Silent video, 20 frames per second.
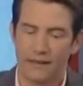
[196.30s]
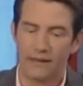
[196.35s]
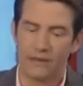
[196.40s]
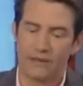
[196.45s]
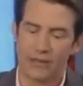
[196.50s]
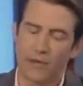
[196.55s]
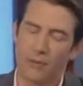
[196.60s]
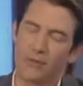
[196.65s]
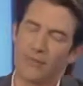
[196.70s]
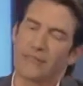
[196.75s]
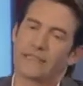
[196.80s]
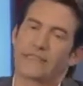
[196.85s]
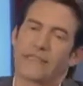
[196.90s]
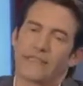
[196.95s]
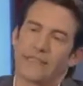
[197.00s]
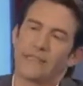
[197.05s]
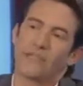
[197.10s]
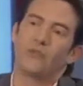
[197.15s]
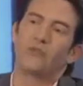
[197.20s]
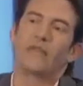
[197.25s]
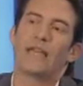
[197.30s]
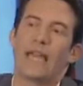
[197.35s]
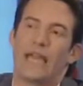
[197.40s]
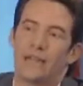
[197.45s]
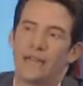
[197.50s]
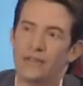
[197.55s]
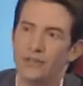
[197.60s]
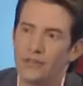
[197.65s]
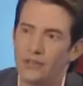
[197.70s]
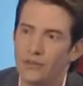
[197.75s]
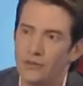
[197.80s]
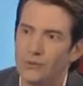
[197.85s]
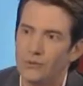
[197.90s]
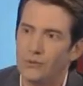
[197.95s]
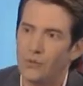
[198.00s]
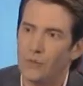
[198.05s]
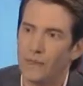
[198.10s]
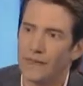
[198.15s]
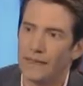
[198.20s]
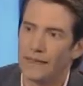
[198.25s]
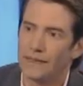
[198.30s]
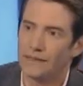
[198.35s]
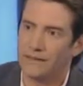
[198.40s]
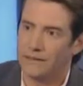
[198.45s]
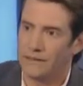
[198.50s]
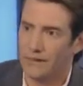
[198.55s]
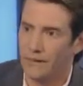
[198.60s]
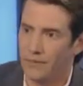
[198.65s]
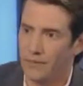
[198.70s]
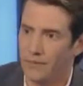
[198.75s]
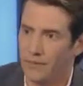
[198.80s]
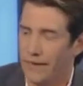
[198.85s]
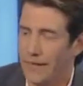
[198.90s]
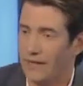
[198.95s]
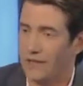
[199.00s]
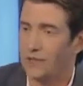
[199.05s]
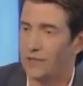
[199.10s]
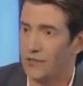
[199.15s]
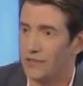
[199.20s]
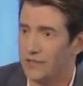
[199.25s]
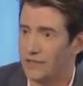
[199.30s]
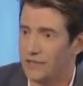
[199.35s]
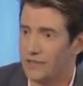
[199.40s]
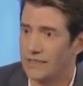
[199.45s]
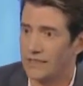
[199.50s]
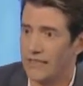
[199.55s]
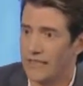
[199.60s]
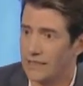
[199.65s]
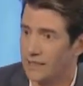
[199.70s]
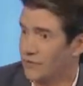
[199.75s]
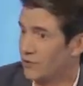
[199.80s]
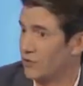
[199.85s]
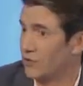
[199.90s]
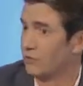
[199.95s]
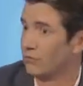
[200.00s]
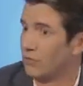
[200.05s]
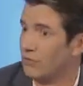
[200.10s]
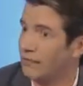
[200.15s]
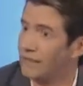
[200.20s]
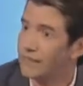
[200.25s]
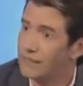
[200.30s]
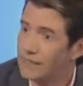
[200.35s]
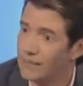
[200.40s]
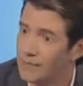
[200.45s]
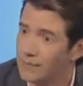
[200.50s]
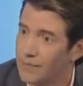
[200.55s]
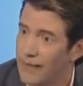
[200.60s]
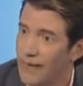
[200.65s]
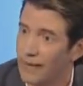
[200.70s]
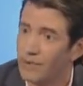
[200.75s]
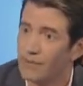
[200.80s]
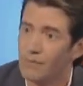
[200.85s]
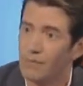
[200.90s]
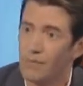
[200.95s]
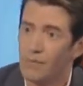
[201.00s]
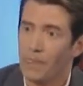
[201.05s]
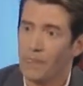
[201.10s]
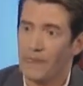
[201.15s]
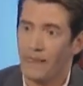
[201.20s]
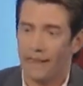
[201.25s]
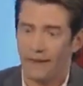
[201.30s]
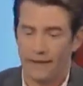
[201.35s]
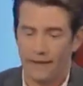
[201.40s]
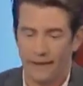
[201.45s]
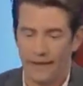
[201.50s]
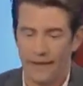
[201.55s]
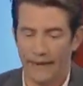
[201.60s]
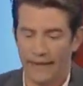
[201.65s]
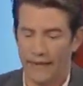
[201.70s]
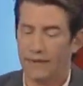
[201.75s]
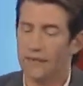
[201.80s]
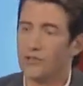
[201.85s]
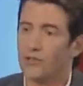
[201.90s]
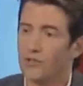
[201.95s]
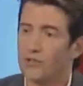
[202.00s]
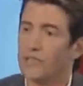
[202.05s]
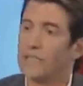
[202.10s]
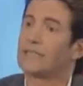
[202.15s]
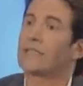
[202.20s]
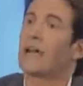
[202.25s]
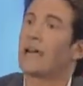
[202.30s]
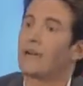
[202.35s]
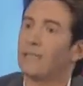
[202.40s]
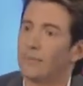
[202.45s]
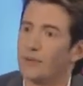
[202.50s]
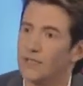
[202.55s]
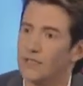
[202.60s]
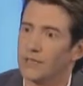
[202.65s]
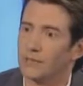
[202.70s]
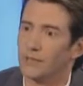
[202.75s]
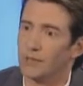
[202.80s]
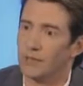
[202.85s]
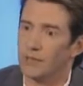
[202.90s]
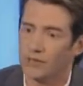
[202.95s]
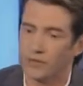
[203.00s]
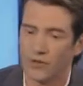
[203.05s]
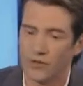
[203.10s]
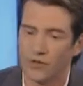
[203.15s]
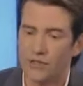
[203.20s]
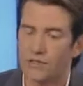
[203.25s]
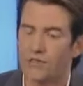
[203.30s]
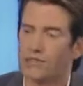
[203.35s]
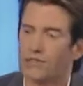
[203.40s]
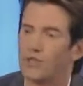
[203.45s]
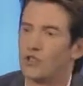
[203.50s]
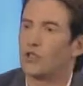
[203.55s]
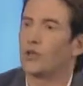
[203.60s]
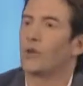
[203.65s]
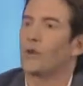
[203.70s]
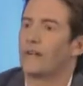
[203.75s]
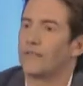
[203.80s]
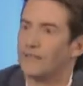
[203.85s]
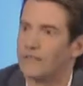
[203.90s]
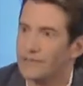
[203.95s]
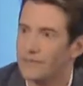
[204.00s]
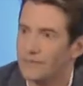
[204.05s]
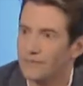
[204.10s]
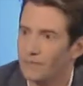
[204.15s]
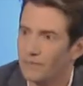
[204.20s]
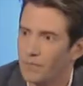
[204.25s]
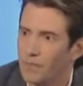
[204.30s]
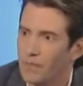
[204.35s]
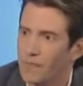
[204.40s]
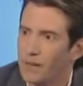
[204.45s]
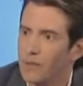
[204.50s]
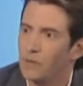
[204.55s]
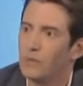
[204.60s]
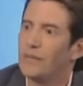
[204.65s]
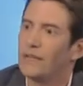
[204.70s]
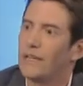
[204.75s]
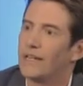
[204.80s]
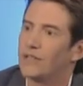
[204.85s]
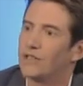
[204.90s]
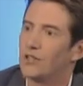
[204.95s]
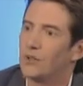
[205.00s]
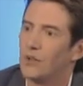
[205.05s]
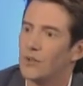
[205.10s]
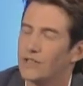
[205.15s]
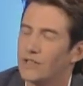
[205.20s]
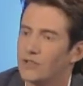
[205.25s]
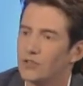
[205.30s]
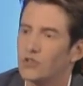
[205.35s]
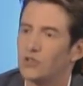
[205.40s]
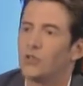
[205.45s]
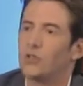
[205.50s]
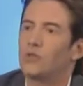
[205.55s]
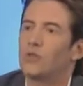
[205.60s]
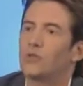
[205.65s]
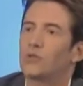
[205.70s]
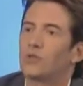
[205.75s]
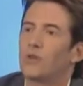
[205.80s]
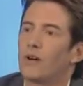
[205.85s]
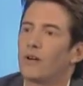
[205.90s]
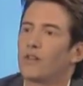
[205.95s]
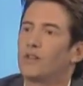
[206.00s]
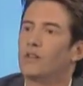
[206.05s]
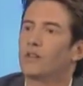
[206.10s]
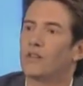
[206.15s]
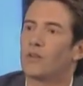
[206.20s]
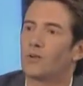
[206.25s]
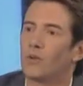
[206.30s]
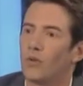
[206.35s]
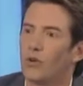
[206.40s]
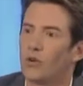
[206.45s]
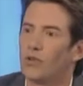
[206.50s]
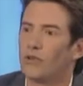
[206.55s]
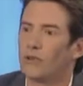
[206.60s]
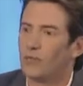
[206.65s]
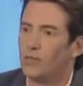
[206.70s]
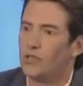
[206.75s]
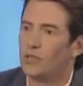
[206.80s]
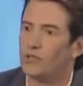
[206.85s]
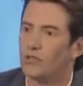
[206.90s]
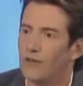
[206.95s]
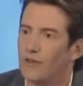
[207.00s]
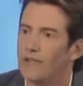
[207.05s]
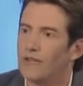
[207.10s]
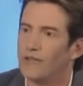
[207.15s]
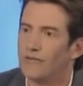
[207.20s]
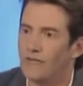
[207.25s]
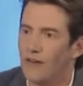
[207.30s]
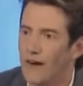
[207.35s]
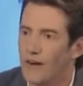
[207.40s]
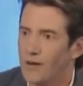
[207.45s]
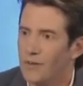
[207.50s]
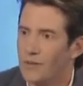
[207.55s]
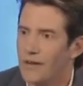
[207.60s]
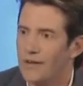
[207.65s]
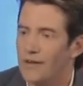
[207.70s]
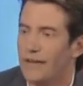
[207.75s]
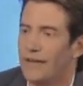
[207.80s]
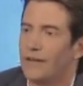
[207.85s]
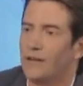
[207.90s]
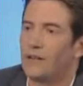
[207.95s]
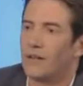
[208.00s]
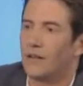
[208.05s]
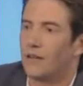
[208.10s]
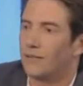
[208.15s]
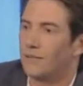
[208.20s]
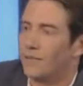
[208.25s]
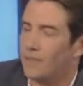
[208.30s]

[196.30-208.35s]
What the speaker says: there's a couple of things I think you can do that, you know, managers and executives should really think about. And these are design principles. First is choice. We like choice. Choose where you can work when you create an environment. And